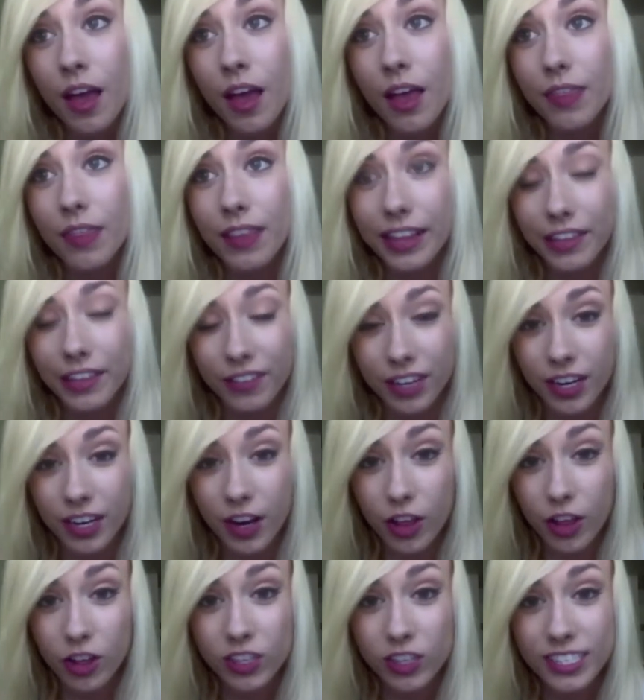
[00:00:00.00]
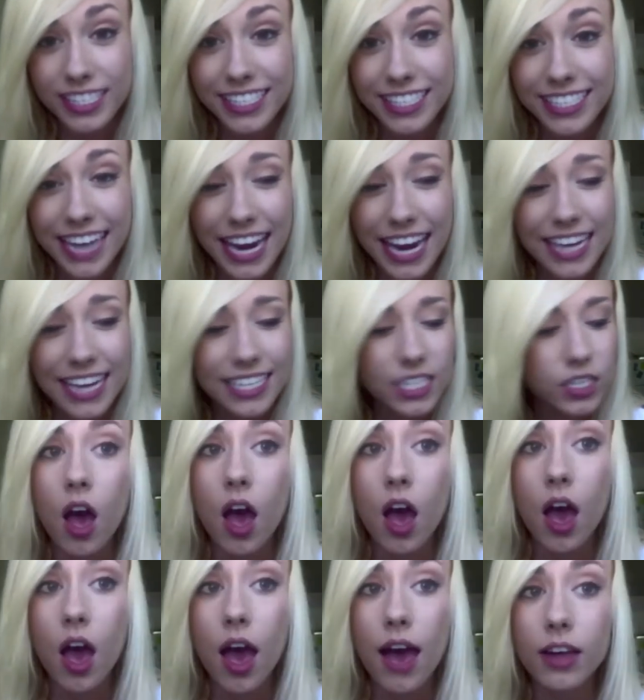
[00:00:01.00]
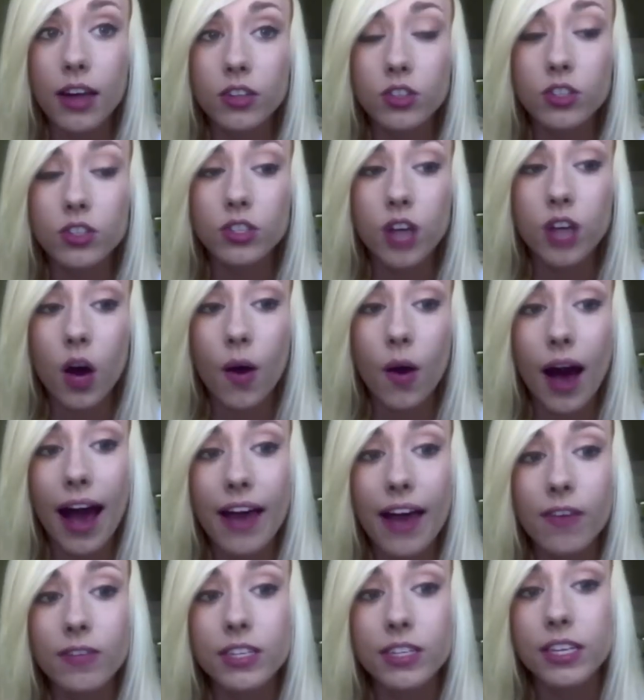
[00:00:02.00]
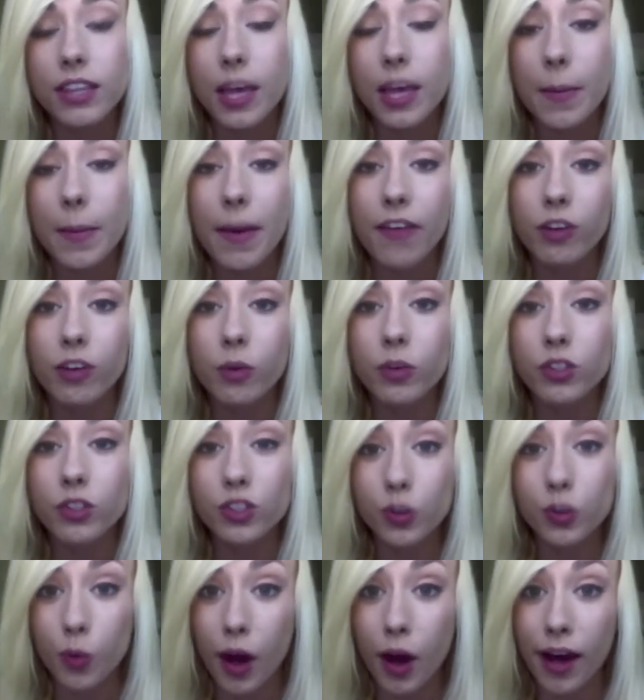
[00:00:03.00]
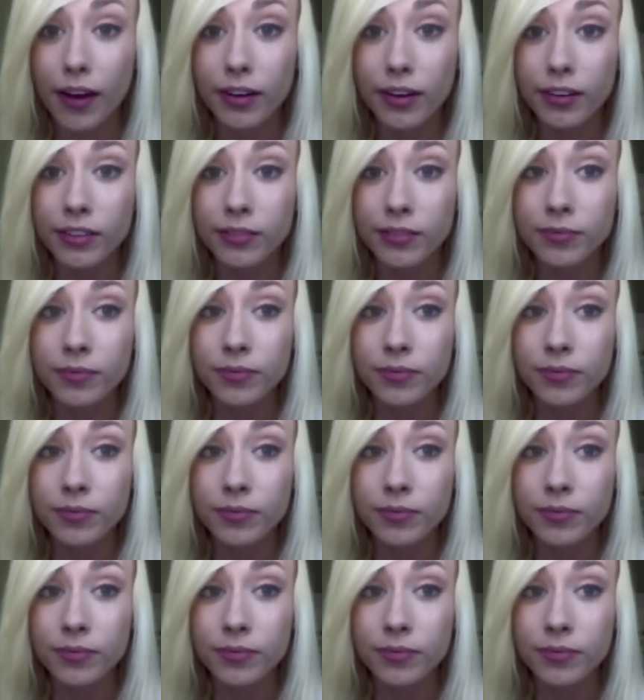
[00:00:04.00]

They live in another state, and so I visit them every once in a while.